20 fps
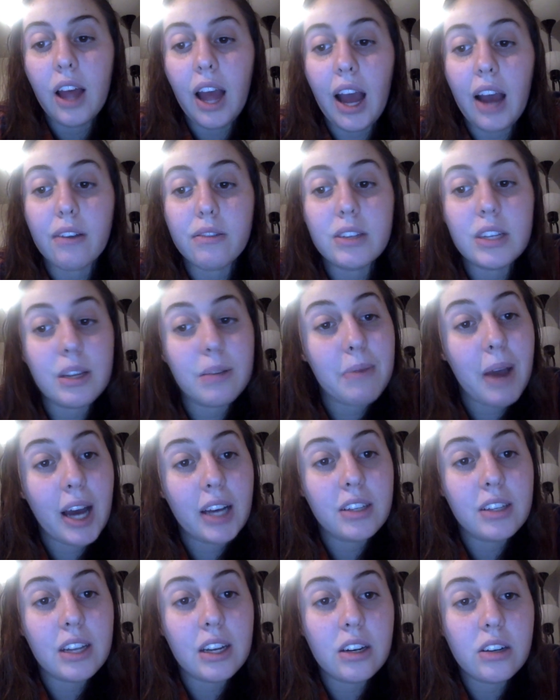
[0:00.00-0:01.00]
I have seen
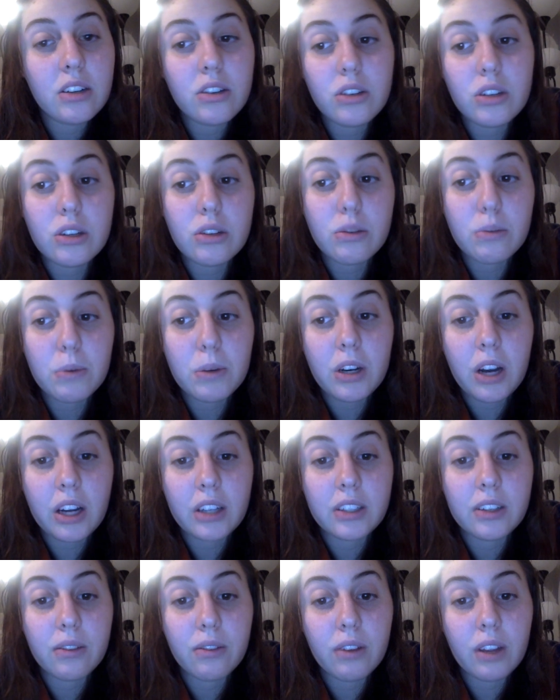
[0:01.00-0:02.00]
math centers used
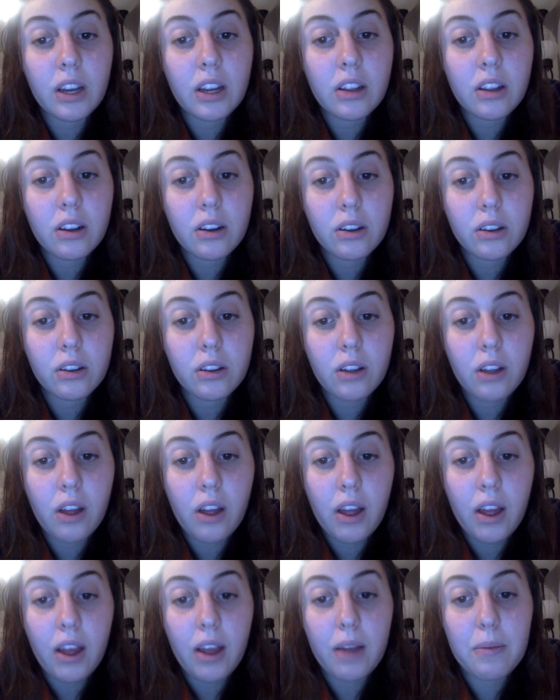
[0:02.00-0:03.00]
productively
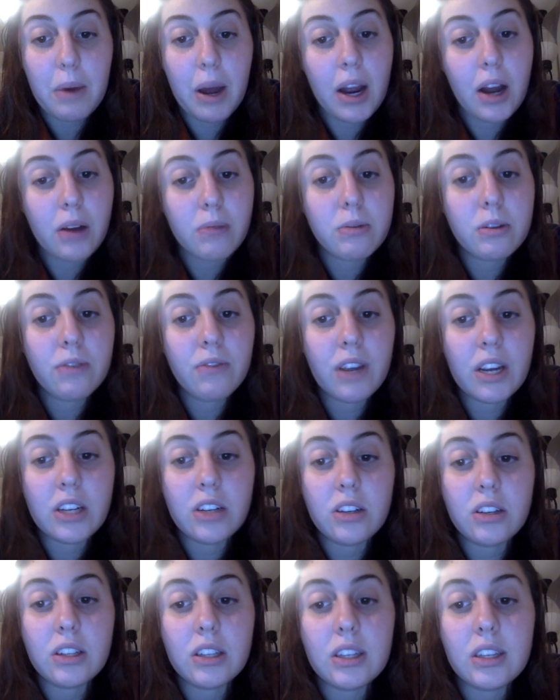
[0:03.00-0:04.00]
in my
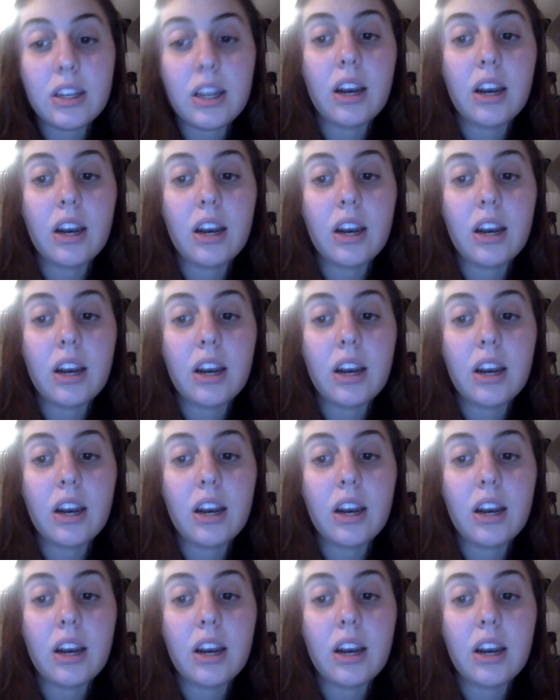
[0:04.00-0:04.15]
observations,